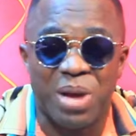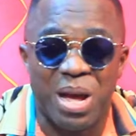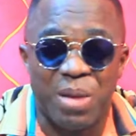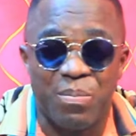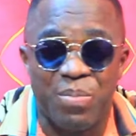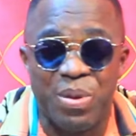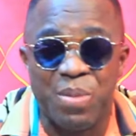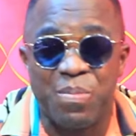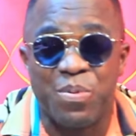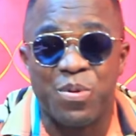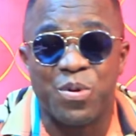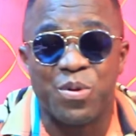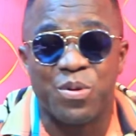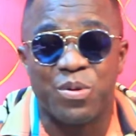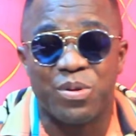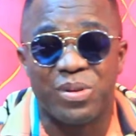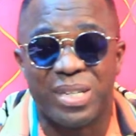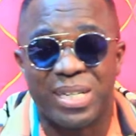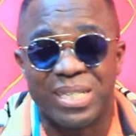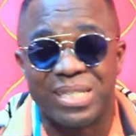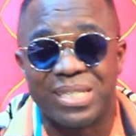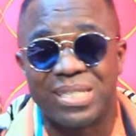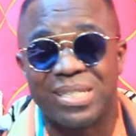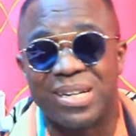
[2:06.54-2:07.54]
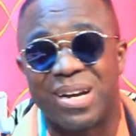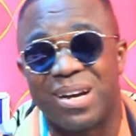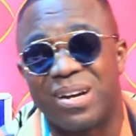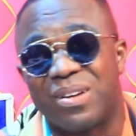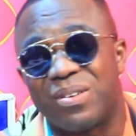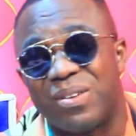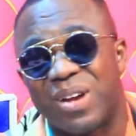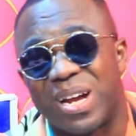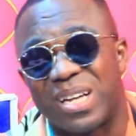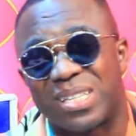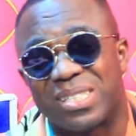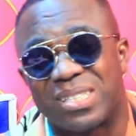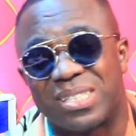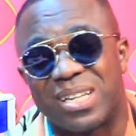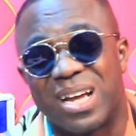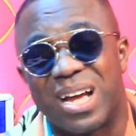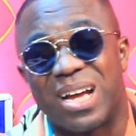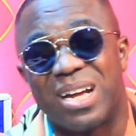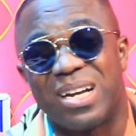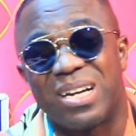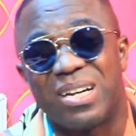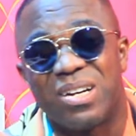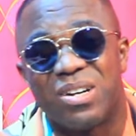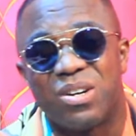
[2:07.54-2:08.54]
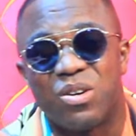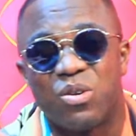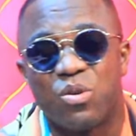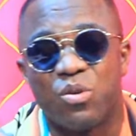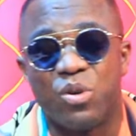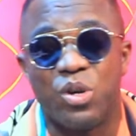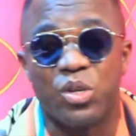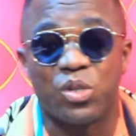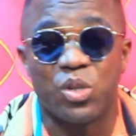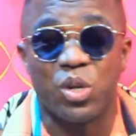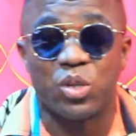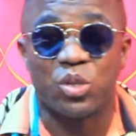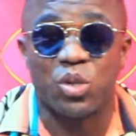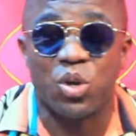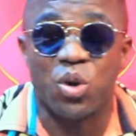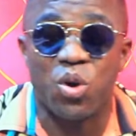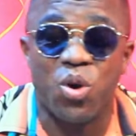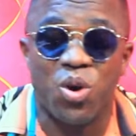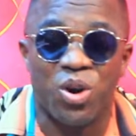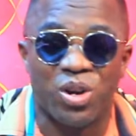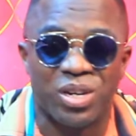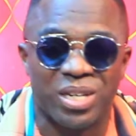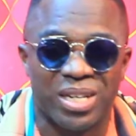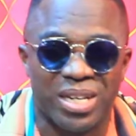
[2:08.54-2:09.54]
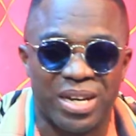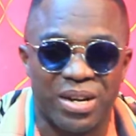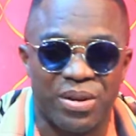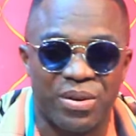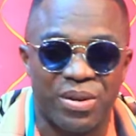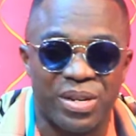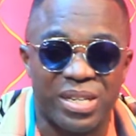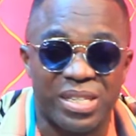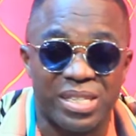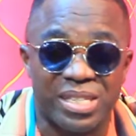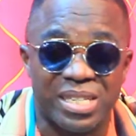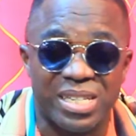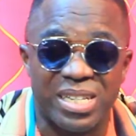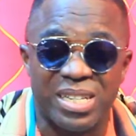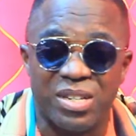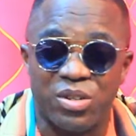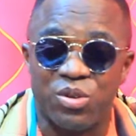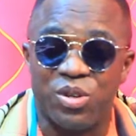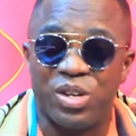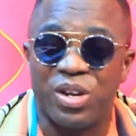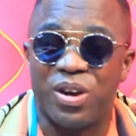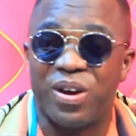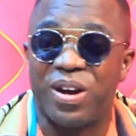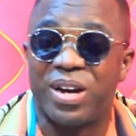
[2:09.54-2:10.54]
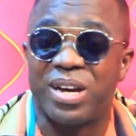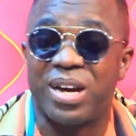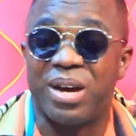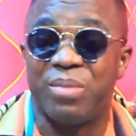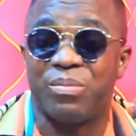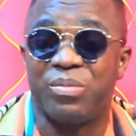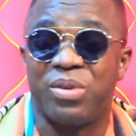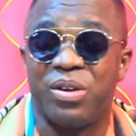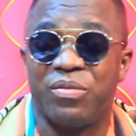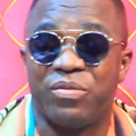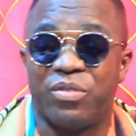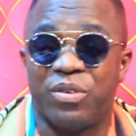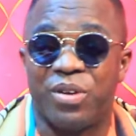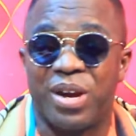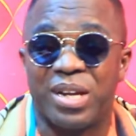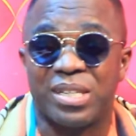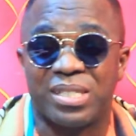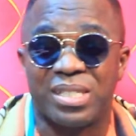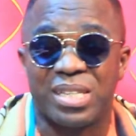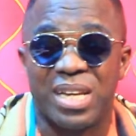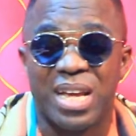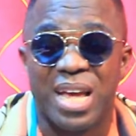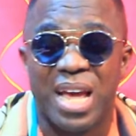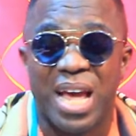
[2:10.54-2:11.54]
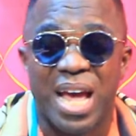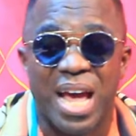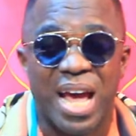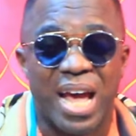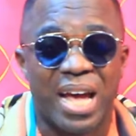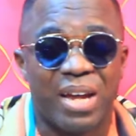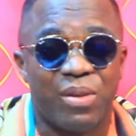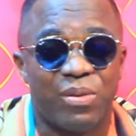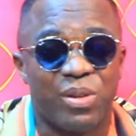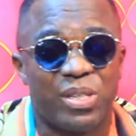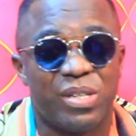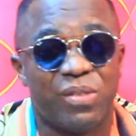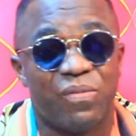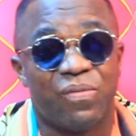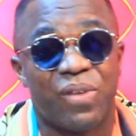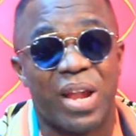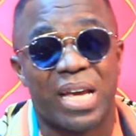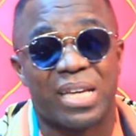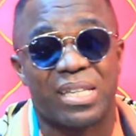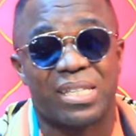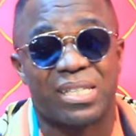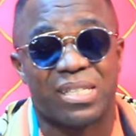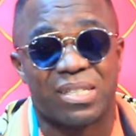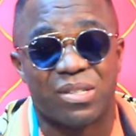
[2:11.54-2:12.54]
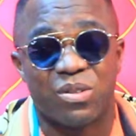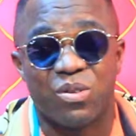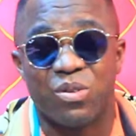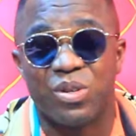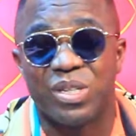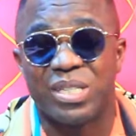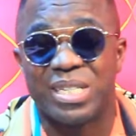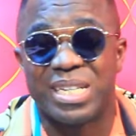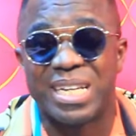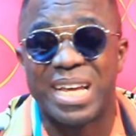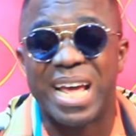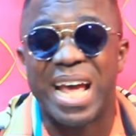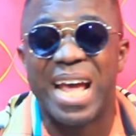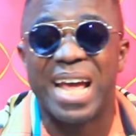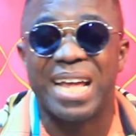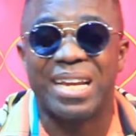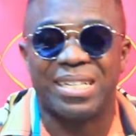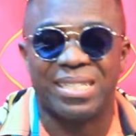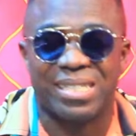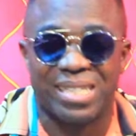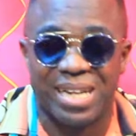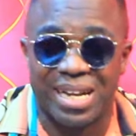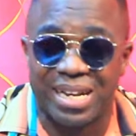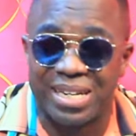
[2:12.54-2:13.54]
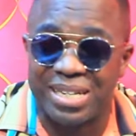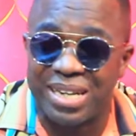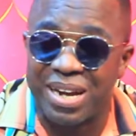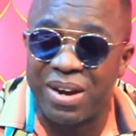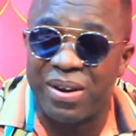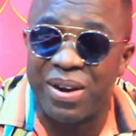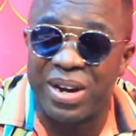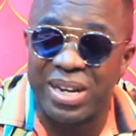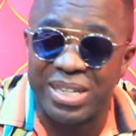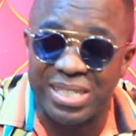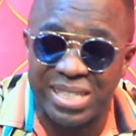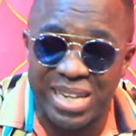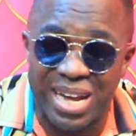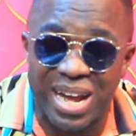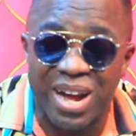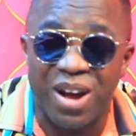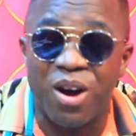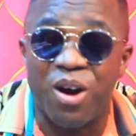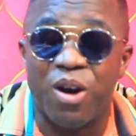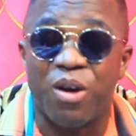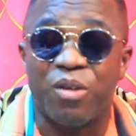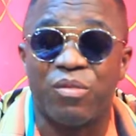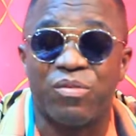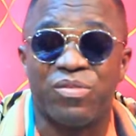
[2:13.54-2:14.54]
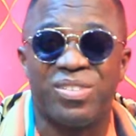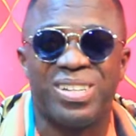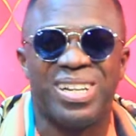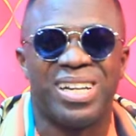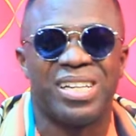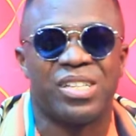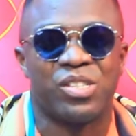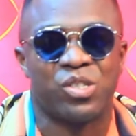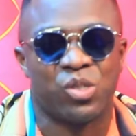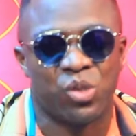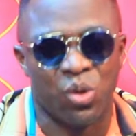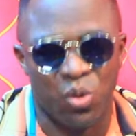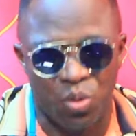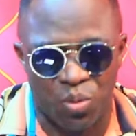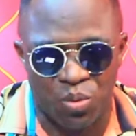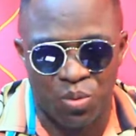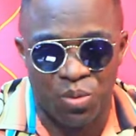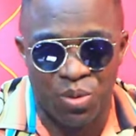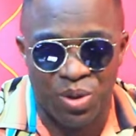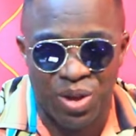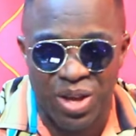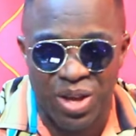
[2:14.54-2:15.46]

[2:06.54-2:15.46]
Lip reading: my people, Digital Rasta, who is also called Currency, doing our camera for us, and Richie Flex, who is the editor, director of the show.